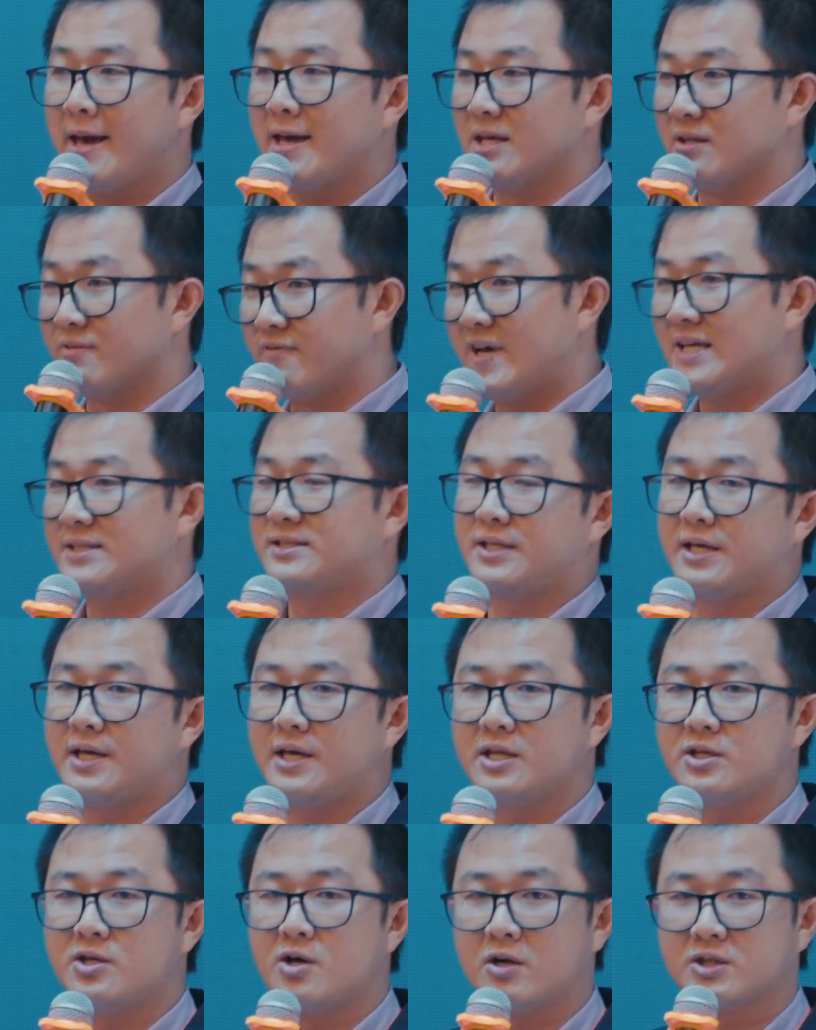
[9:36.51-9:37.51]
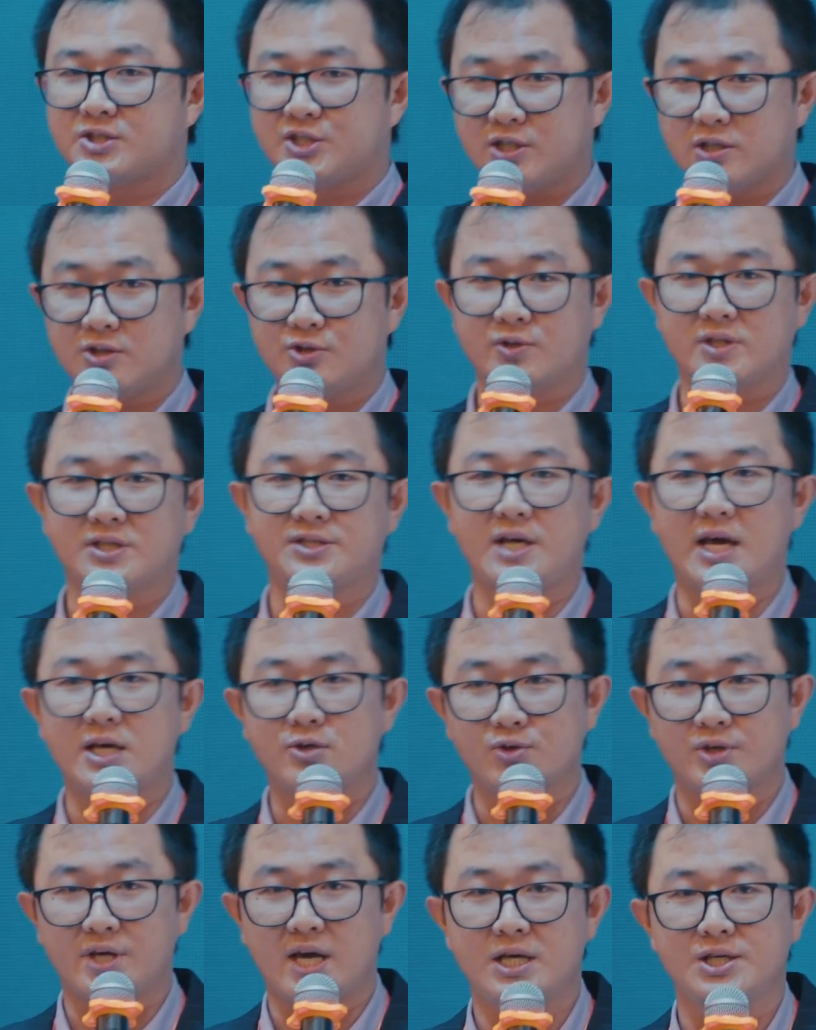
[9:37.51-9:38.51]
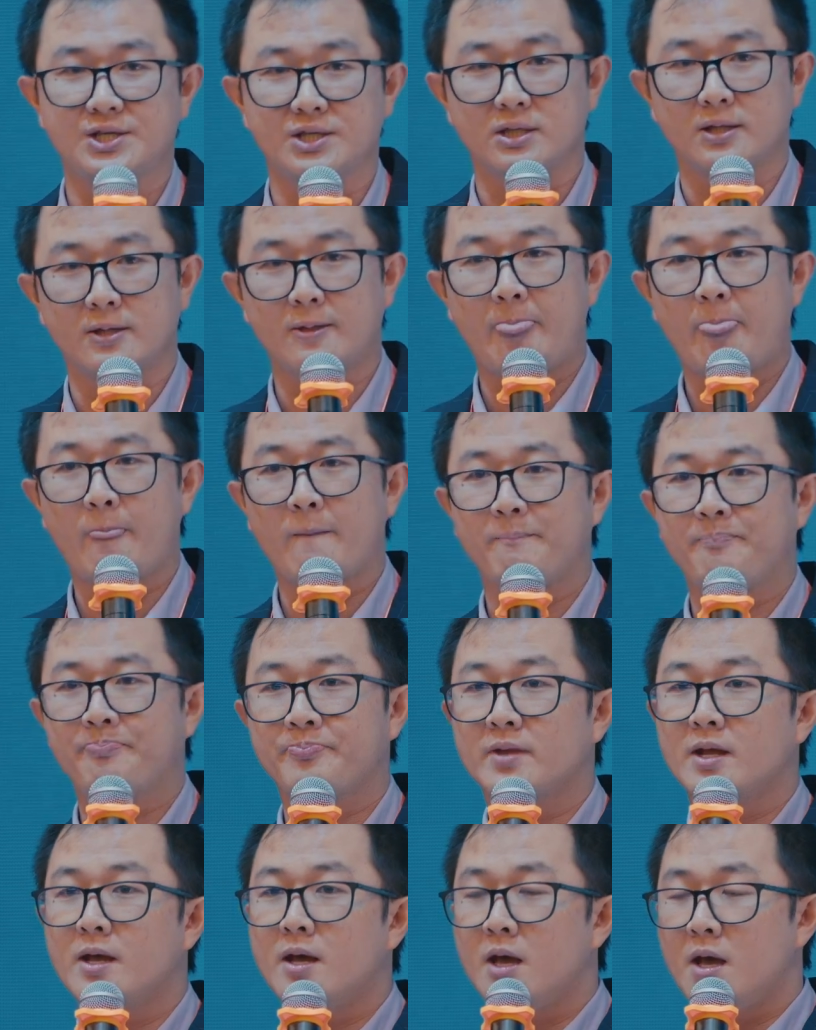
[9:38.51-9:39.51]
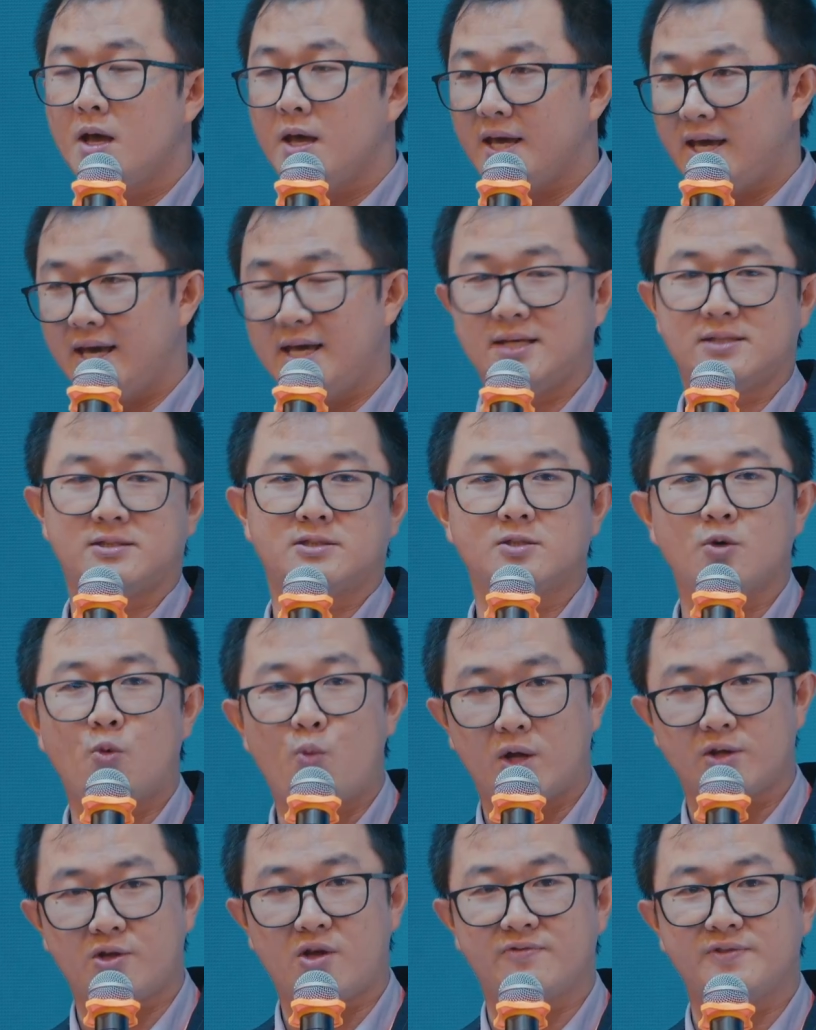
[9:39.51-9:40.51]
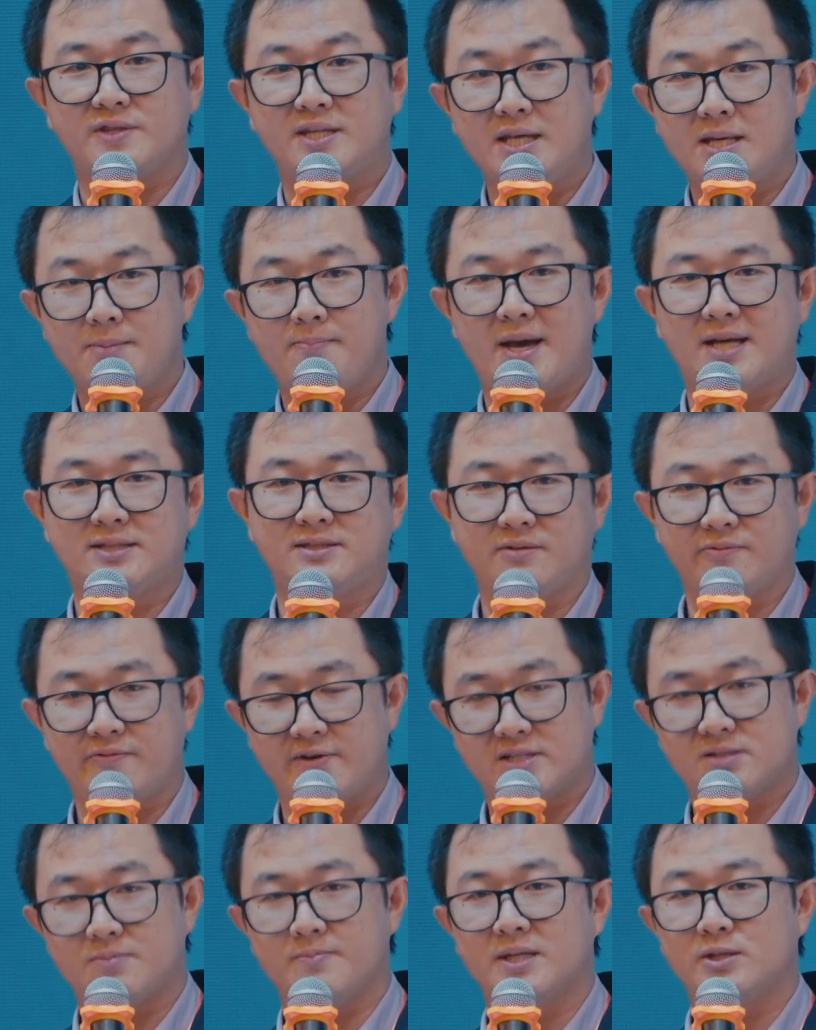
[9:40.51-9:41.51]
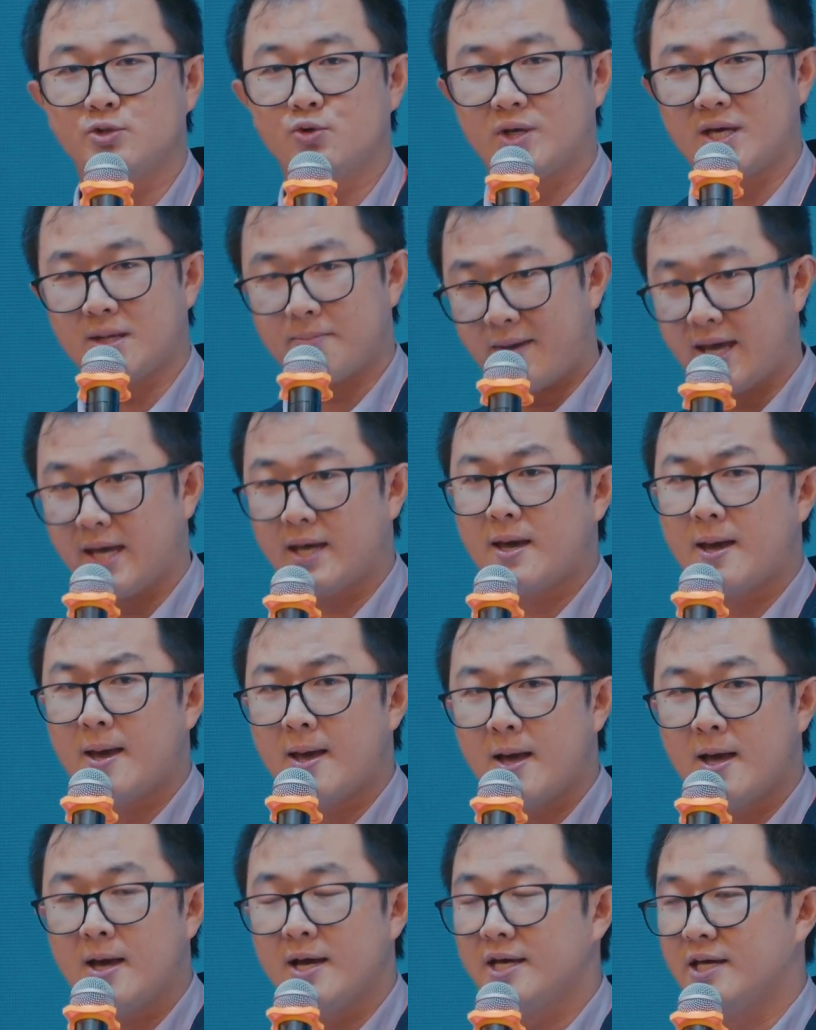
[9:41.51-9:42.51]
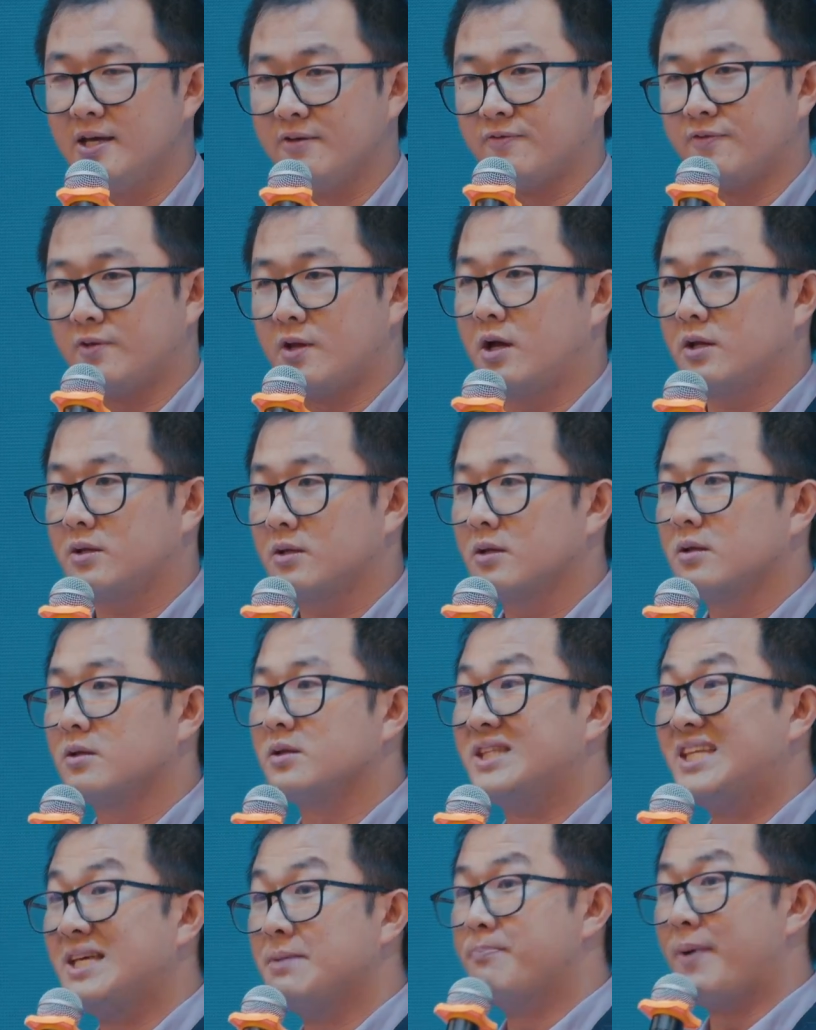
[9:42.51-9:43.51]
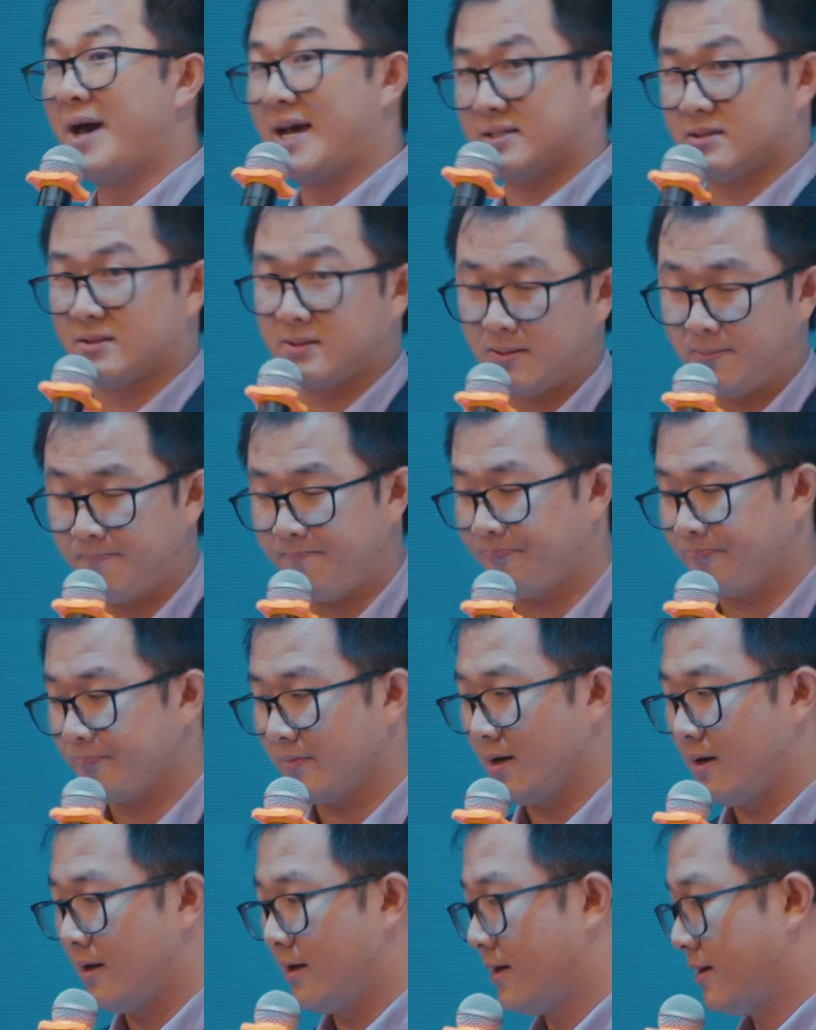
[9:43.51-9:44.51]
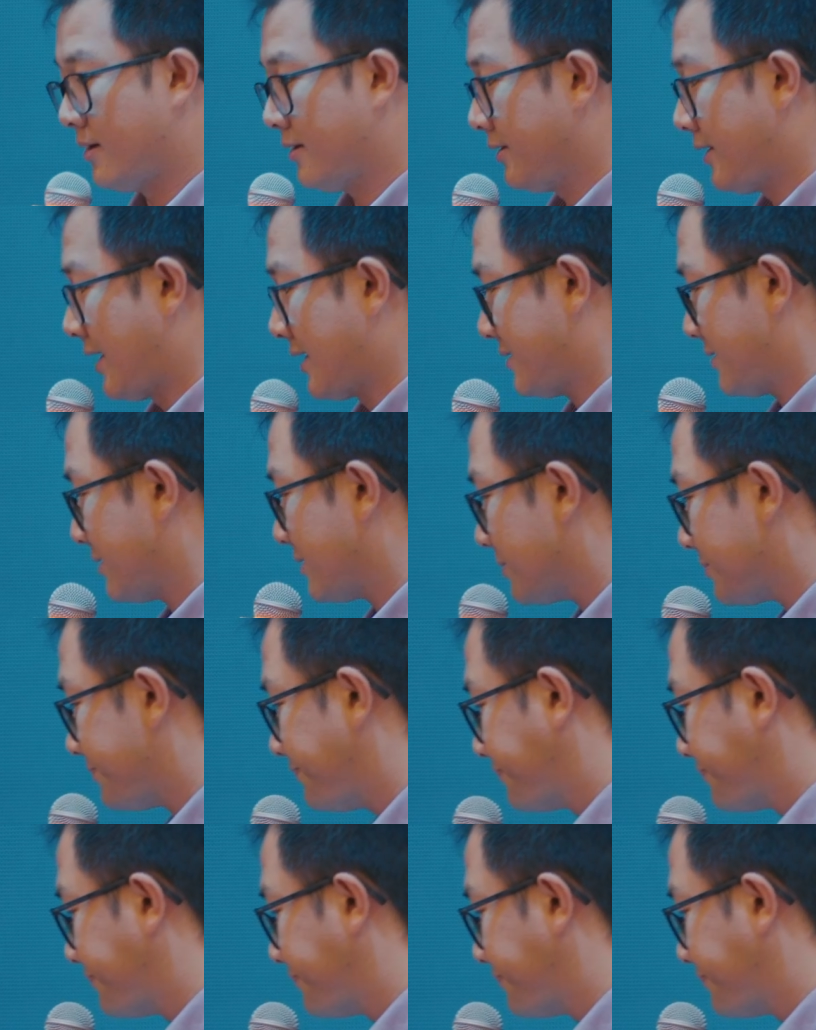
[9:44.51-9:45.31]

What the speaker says: Investing in your children's education is one of the best investments you can make, if not the best. Yes.